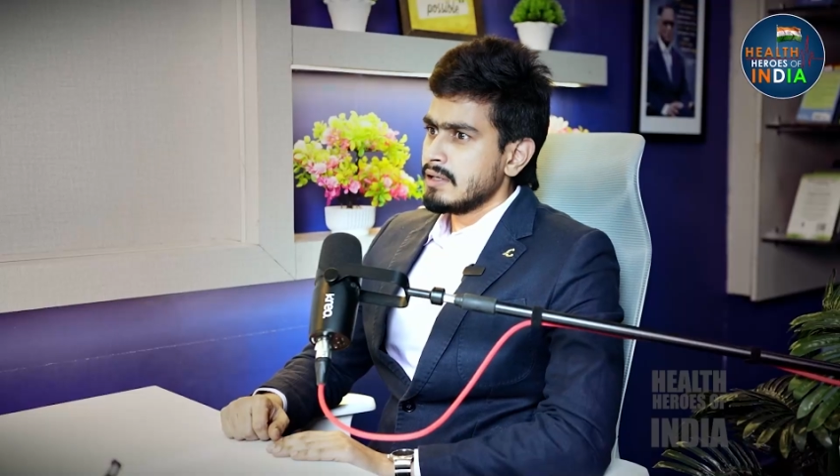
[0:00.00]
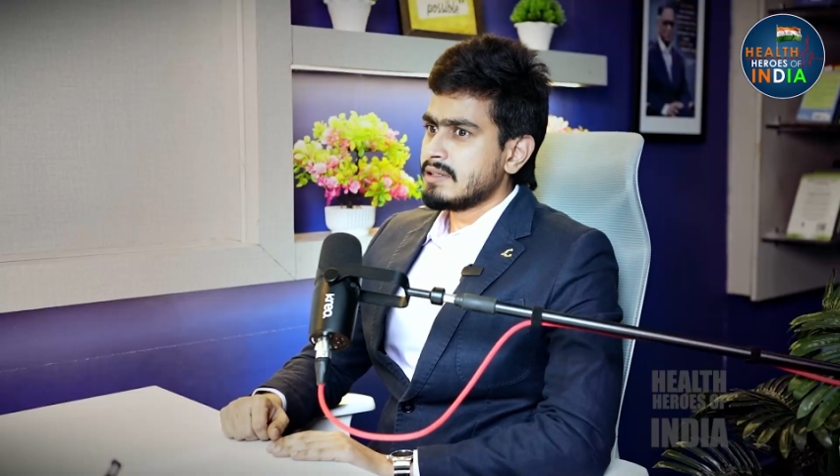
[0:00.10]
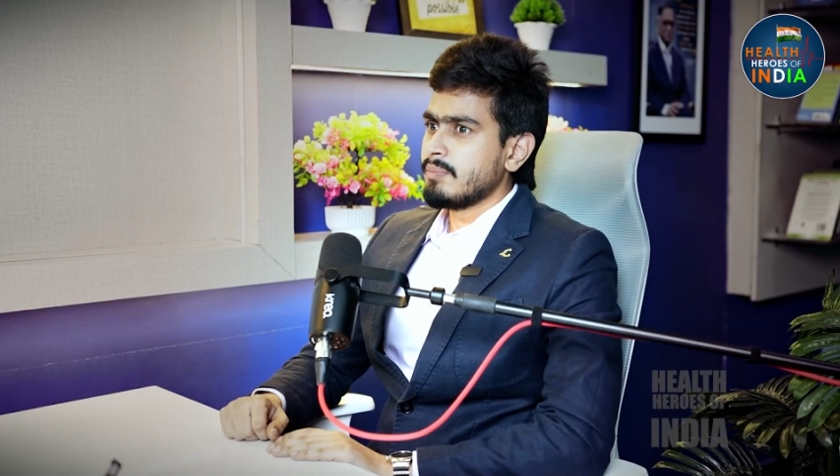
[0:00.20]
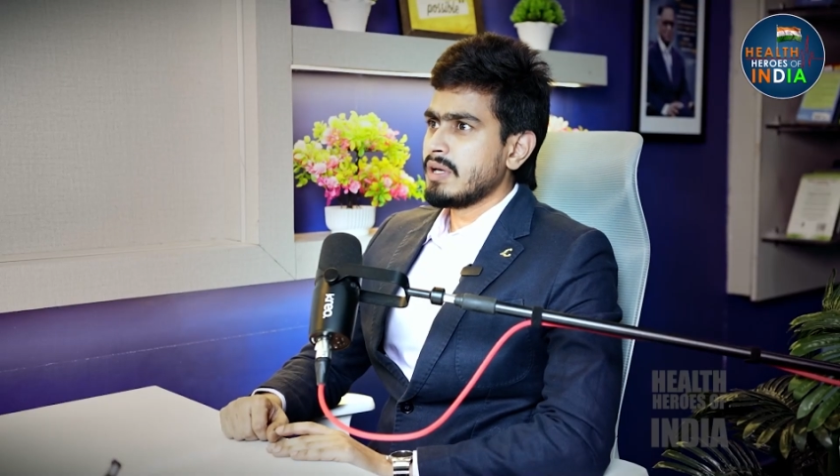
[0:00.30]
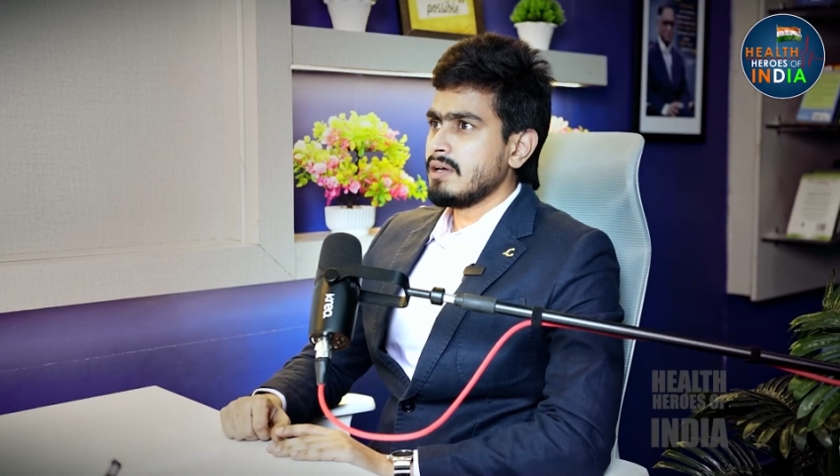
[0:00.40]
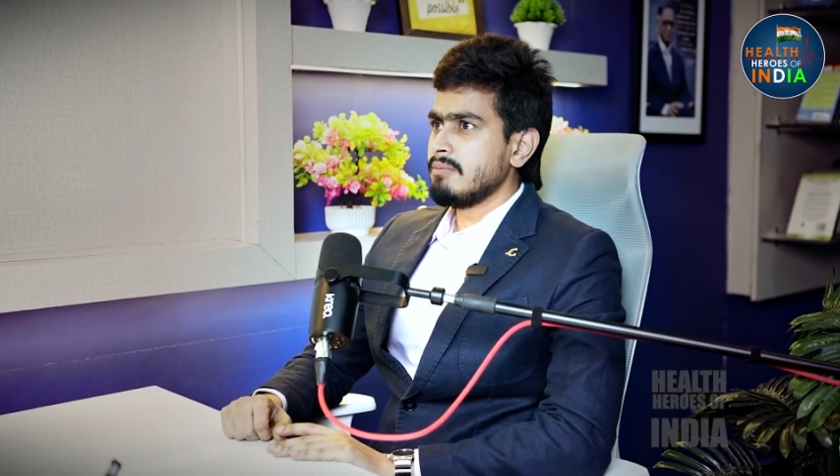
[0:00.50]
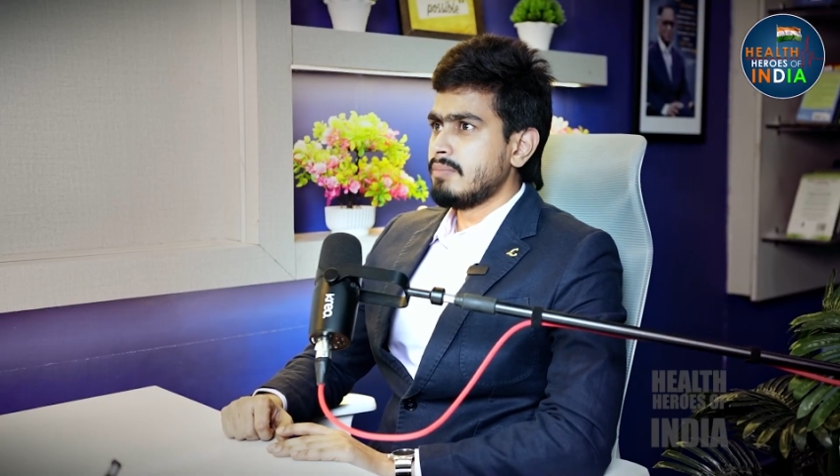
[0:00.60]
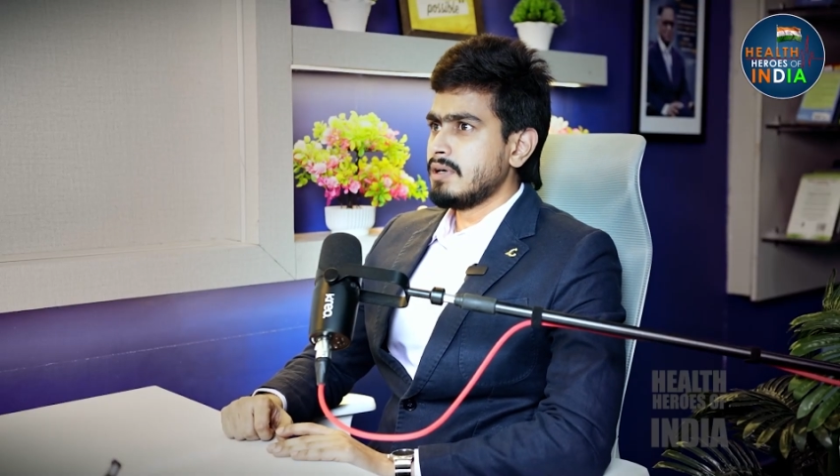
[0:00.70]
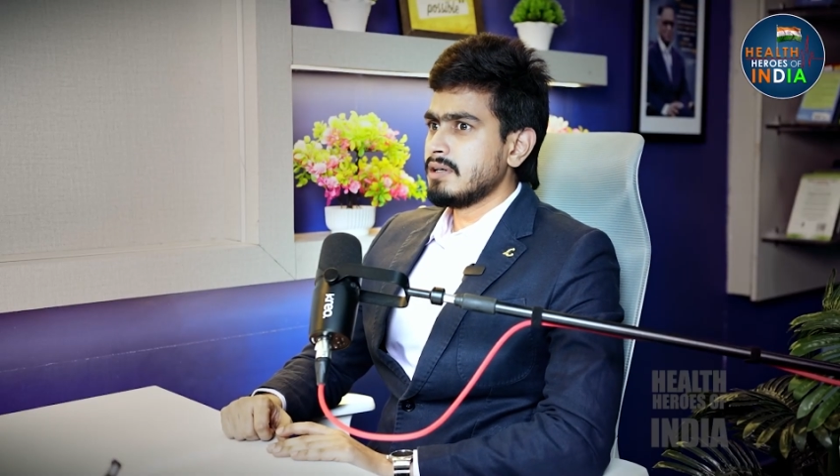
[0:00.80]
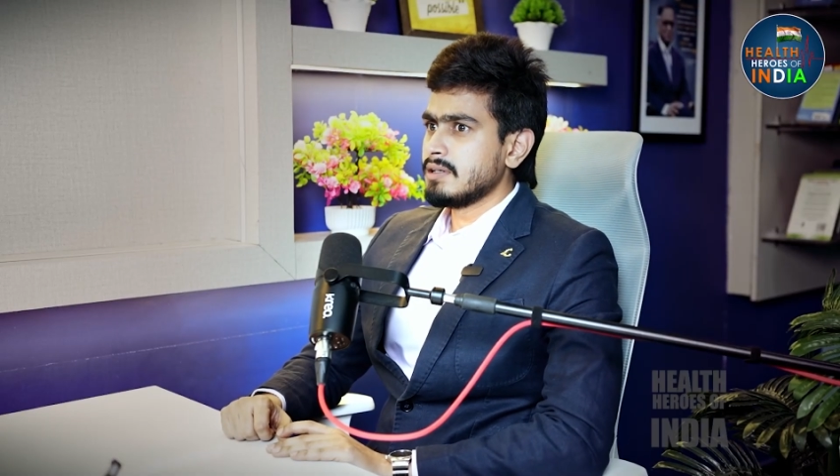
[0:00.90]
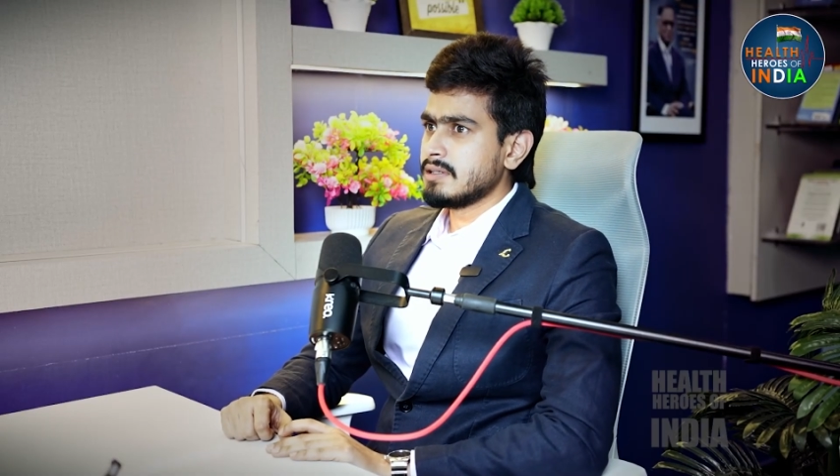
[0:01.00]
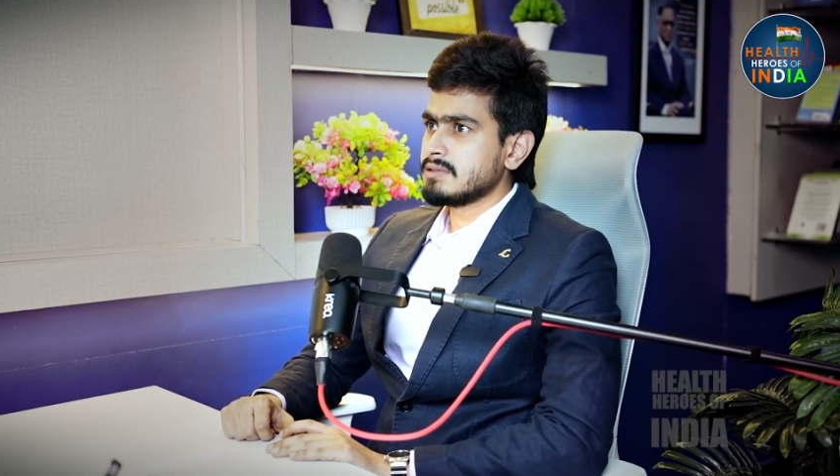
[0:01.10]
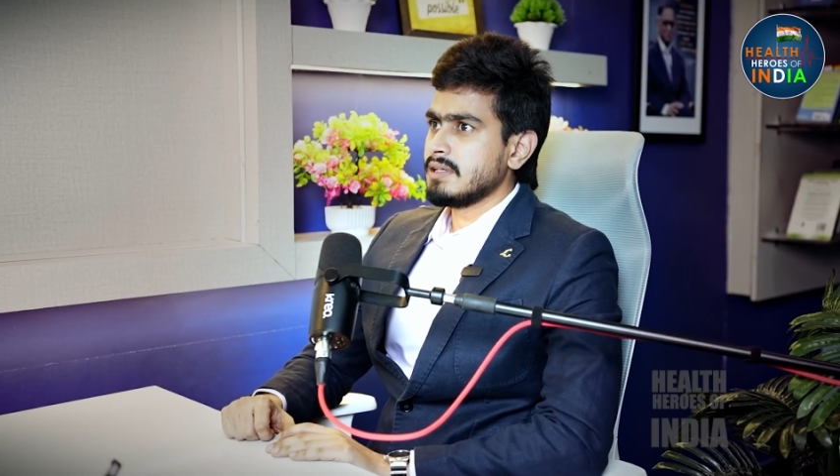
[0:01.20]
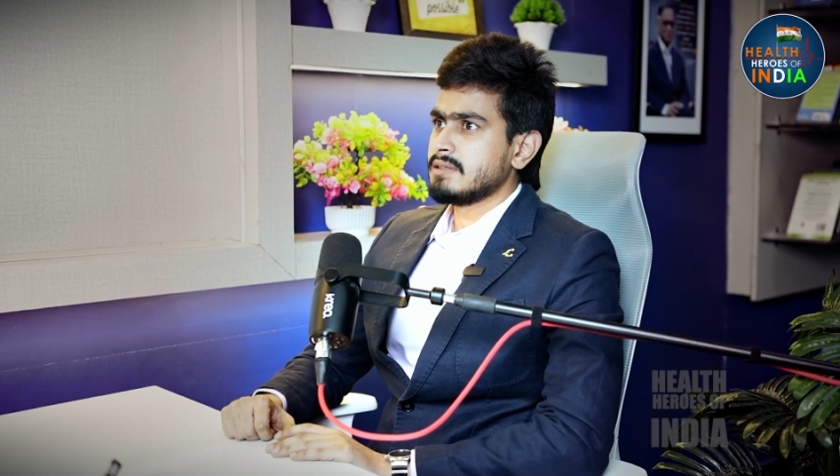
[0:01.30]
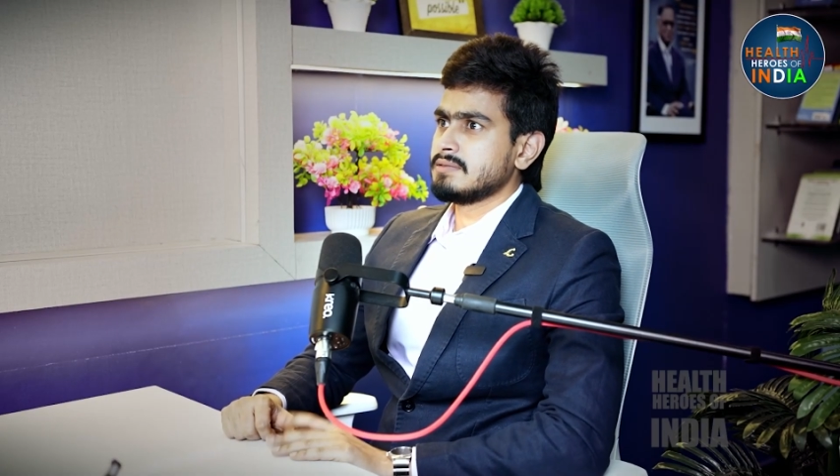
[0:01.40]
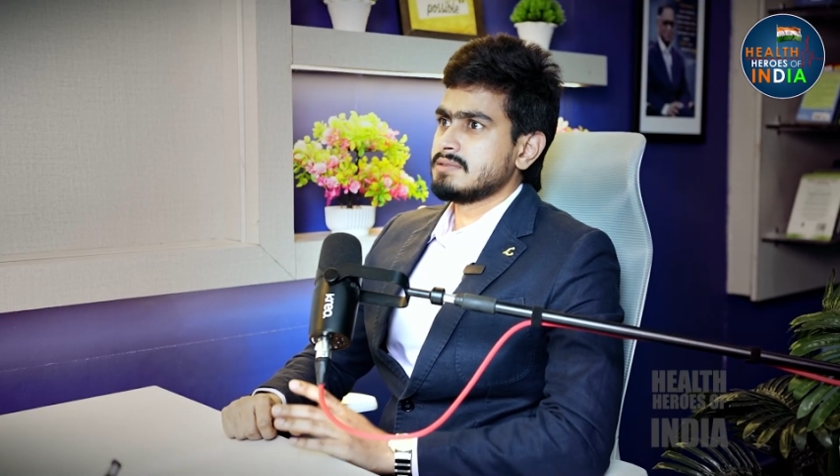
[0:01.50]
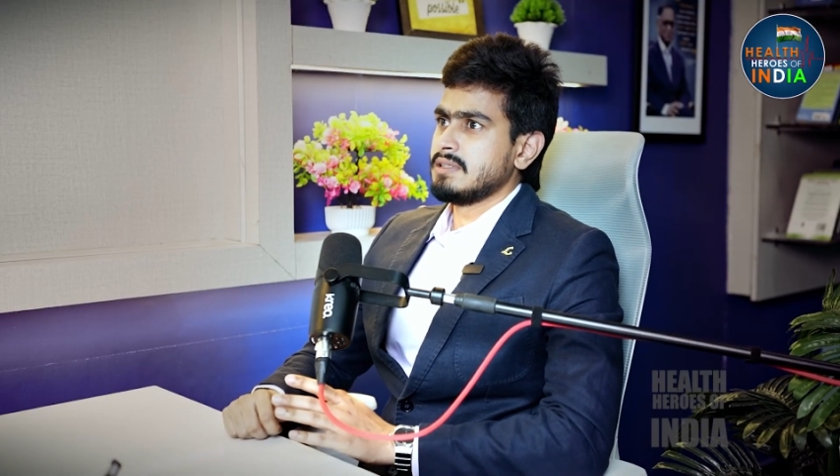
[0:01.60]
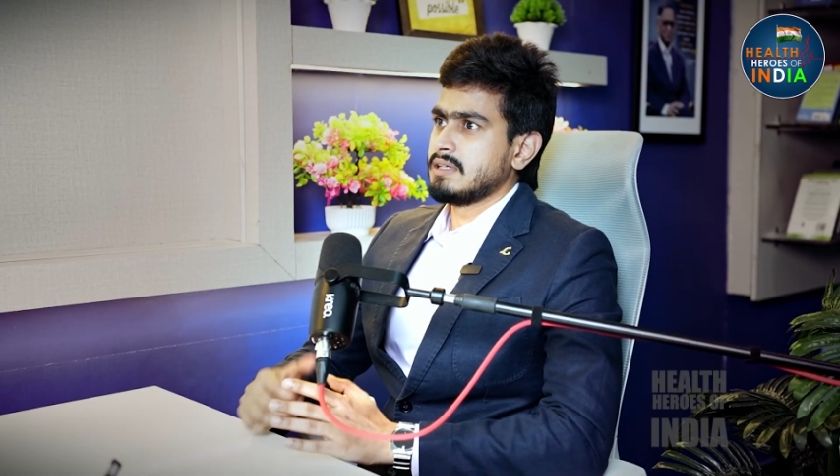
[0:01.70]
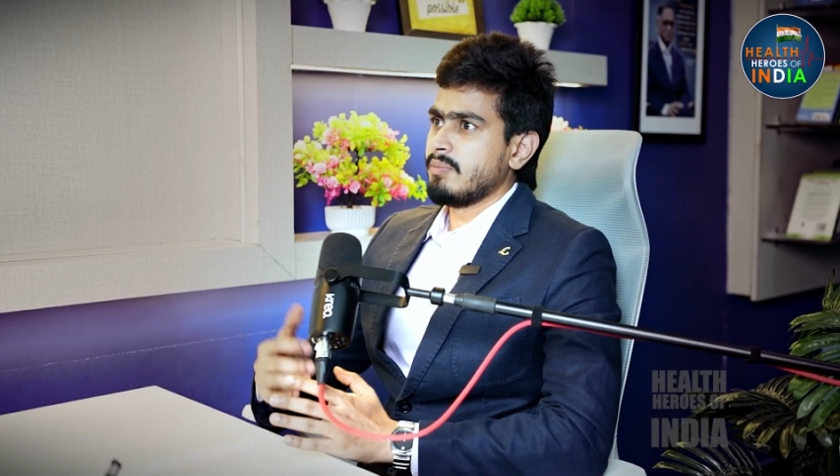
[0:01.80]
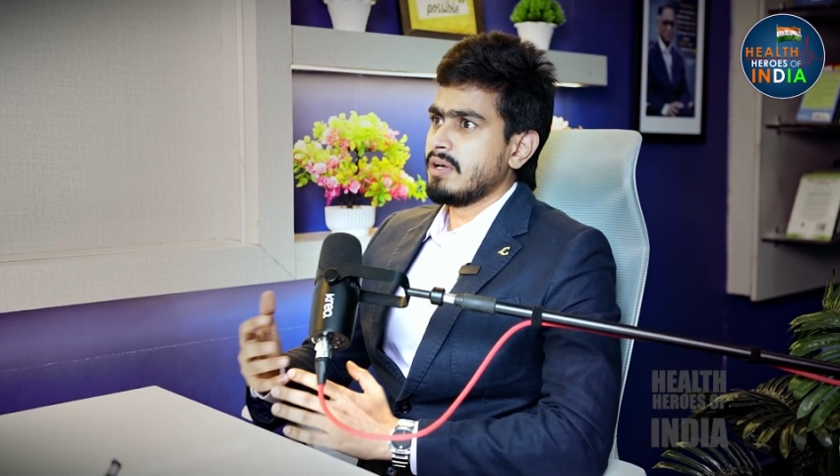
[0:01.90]
chemical burn. Is like,
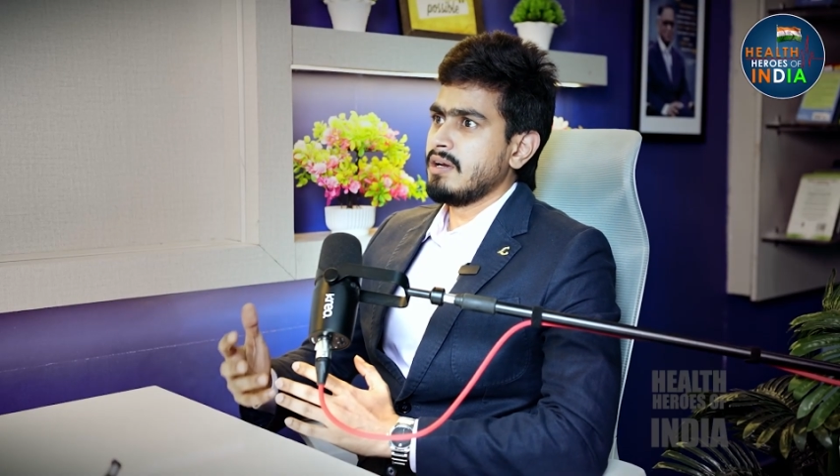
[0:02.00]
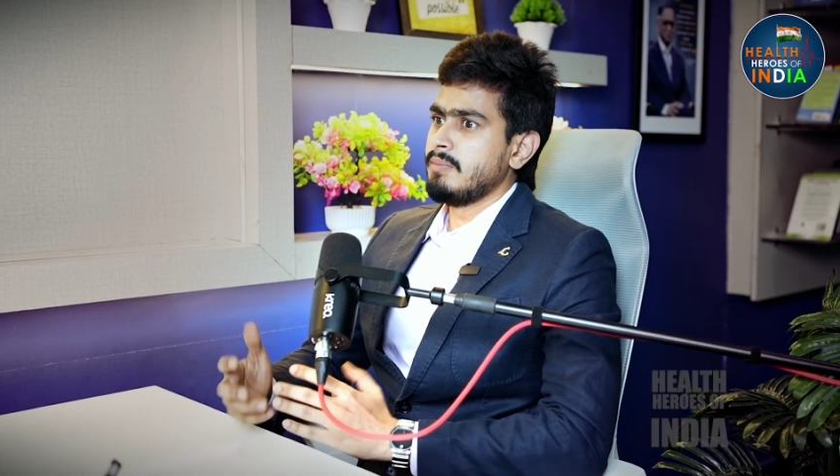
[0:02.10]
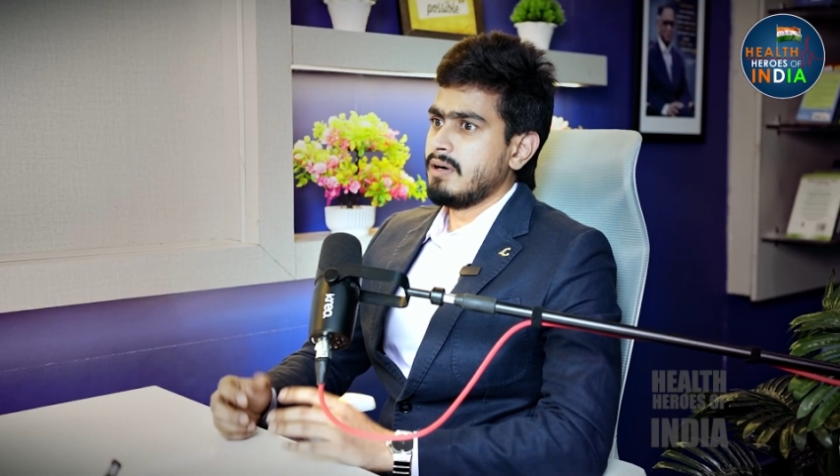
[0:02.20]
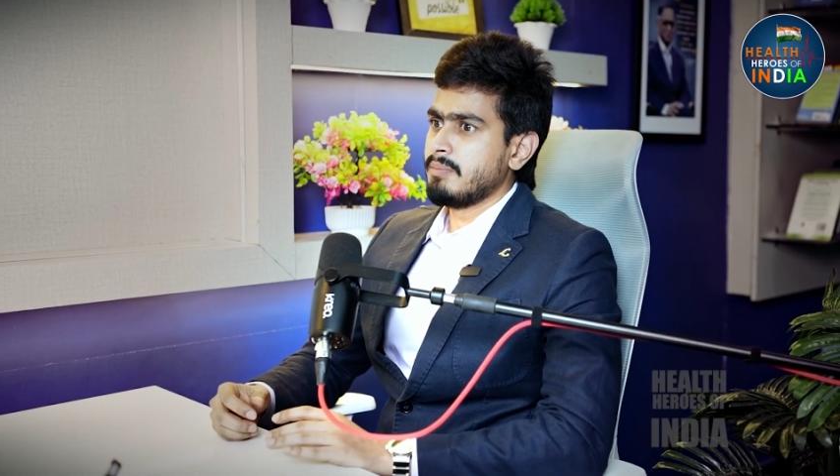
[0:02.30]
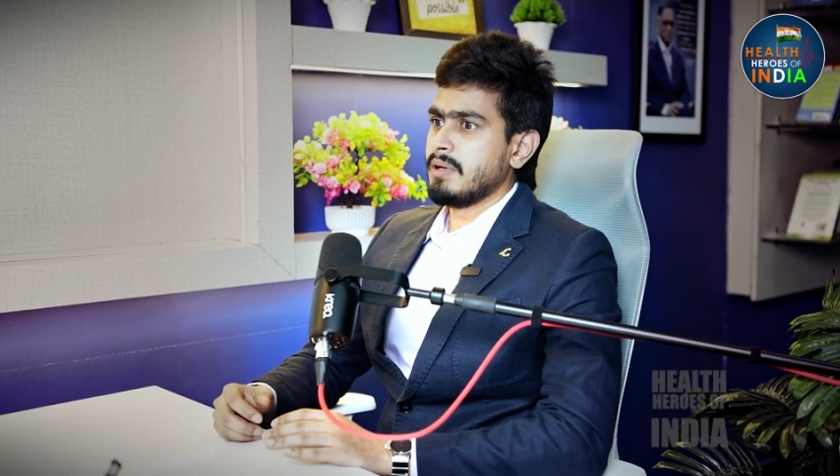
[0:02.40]
see, chemical burn,